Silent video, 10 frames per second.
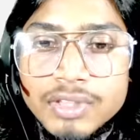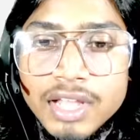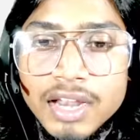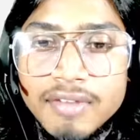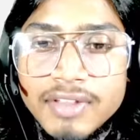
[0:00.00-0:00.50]

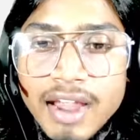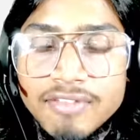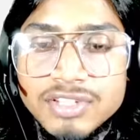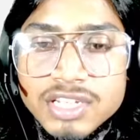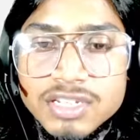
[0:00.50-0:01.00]
then we
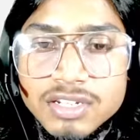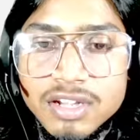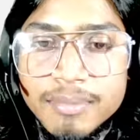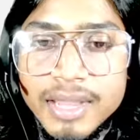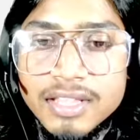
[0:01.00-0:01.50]
have to just
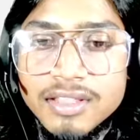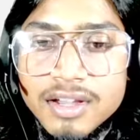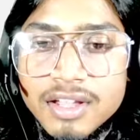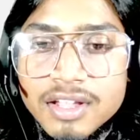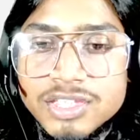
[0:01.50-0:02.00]
make
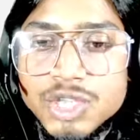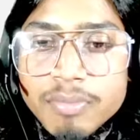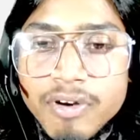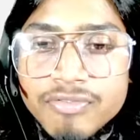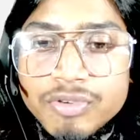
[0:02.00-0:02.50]
the
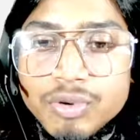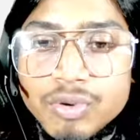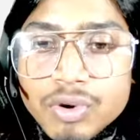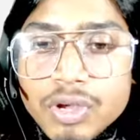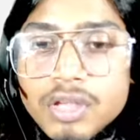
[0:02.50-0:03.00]
jump of
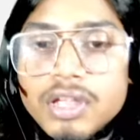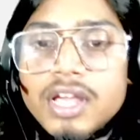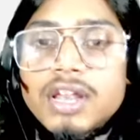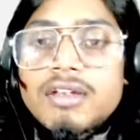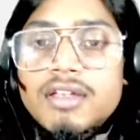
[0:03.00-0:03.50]
2,
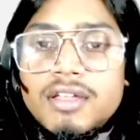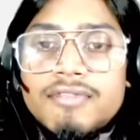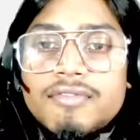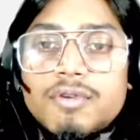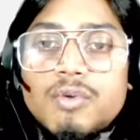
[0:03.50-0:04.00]
and
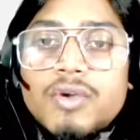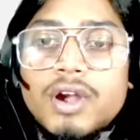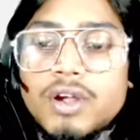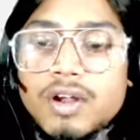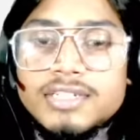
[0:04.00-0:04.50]
if we
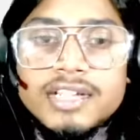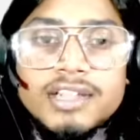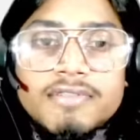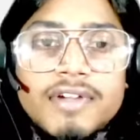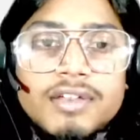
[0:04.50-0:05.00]
are not
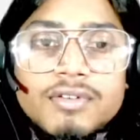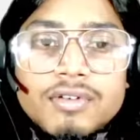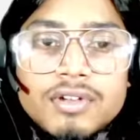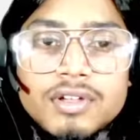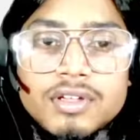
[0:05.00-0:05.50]
taken the value,
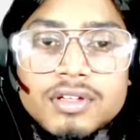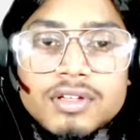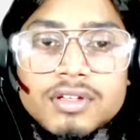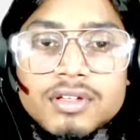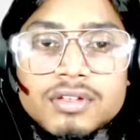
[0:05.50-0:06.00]

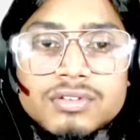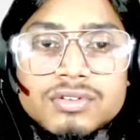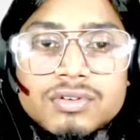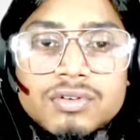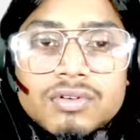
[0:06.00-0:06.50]

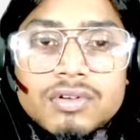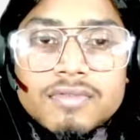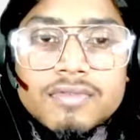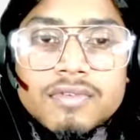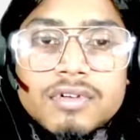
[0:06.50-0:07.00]
so
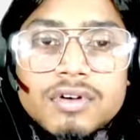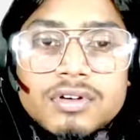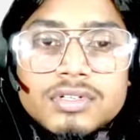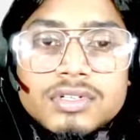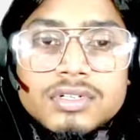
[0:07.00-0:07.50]

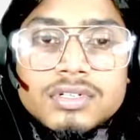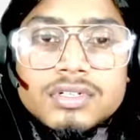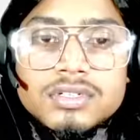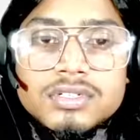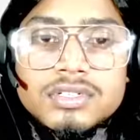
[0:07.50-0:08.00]
not
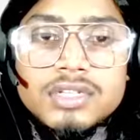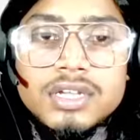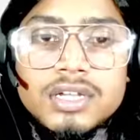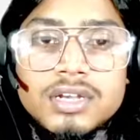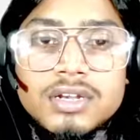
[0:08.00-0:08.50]

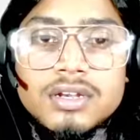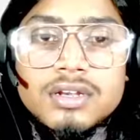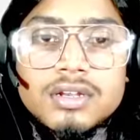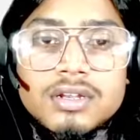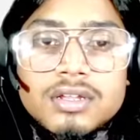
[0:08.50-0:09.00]
taken
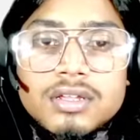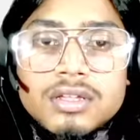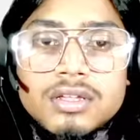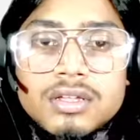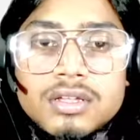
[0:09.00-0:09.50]

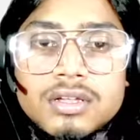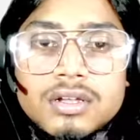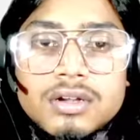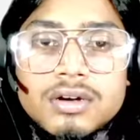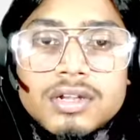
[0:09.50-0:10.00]

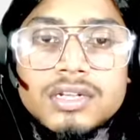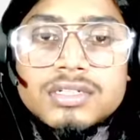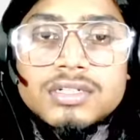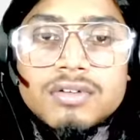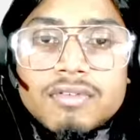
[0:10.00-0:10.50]

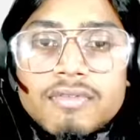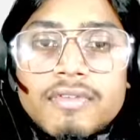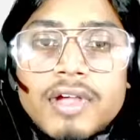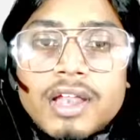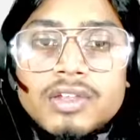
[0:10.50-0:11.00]
current
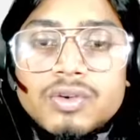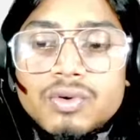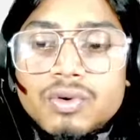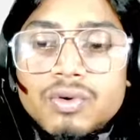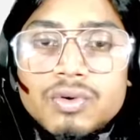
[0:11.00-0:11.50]

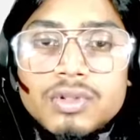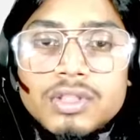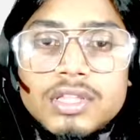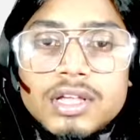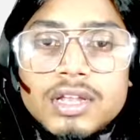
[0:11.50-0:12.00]
value,
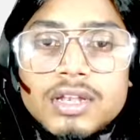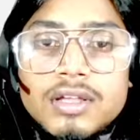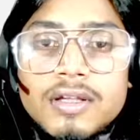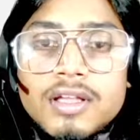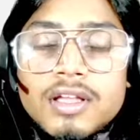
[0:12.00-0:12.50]
then
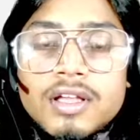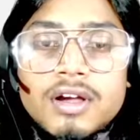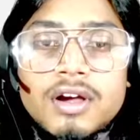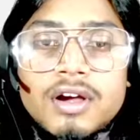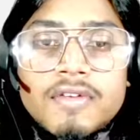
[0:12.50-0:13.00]

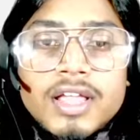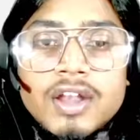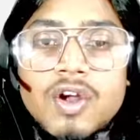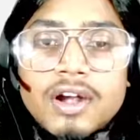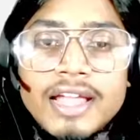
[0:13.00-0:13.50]
we
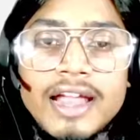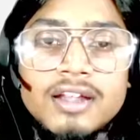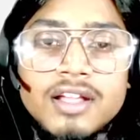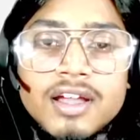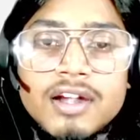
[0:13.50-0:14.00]
cannot
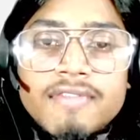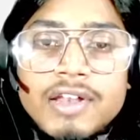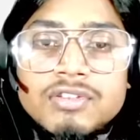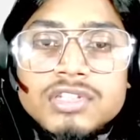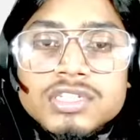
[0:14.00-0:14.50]
add the current
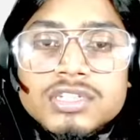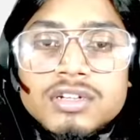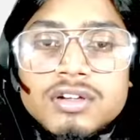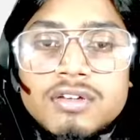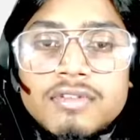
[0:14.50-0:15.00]
value, just
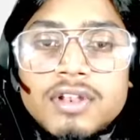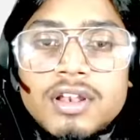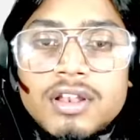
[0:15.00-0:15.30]
will